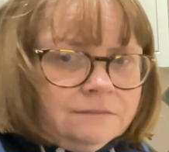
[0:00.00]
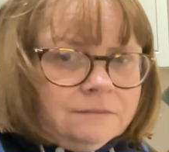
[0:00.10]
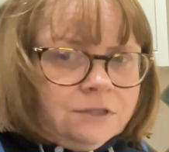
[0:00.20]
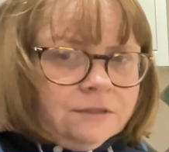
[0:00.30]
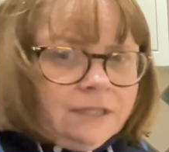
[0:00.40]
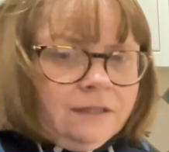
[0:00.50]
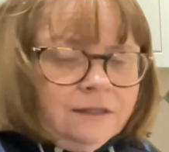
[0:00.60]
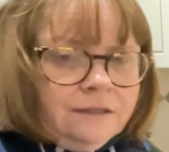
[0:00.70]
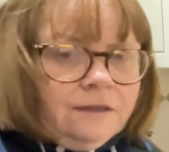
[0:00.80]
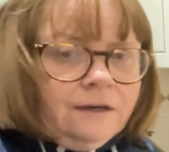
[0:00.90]
cooking
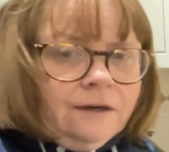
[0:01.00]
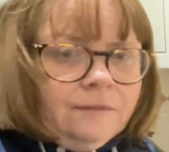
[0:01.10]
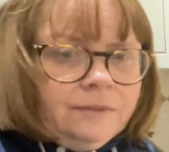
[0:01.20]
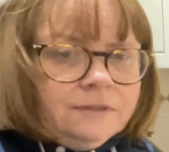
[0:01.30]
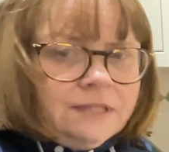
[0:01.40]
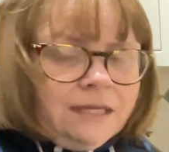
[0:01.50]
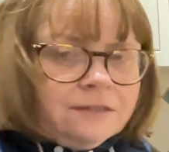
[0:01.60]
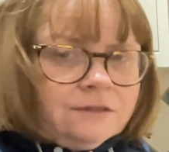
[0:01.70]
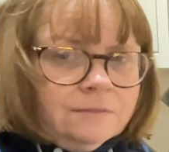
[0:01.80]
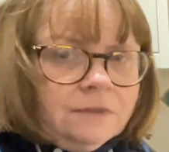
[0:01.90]
on the hob to get
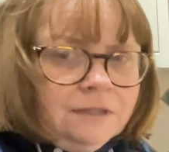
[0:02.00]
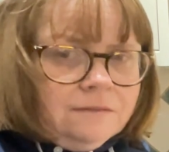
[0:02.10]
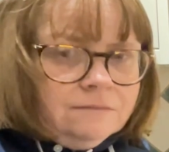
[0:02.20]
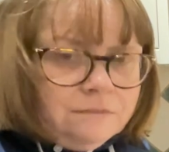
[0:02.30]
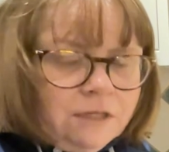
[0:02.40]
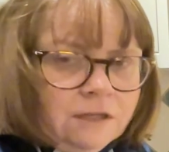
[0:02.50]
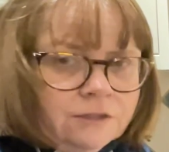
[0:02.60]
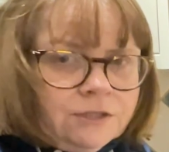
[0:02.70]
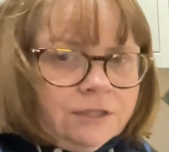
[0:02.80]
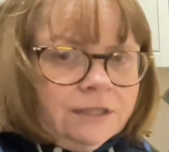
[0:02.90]
something
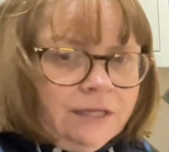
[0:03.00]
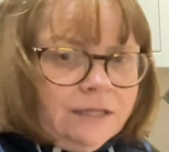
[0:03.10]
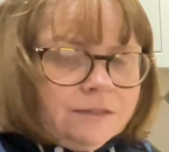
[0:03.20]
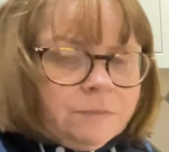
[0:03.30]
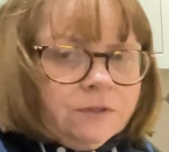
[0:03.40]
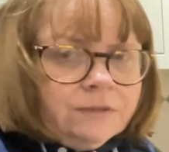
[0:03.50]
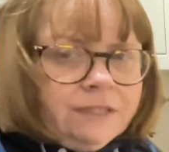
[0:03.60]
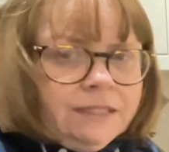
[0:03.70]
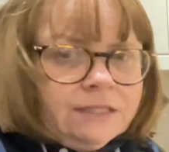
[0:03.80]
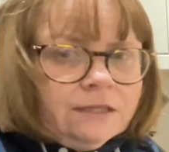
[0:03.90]
hotter, just put the
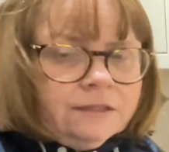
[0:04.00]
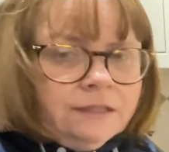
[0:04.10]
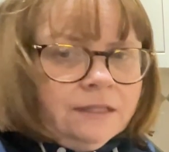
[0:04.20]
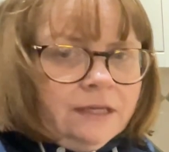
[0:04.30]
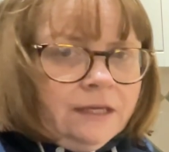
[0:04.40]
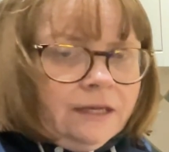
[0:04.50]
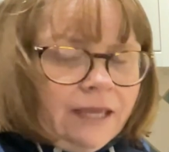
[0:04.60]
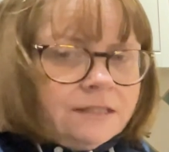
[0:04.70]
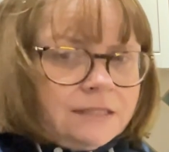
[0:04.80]
lid on, gets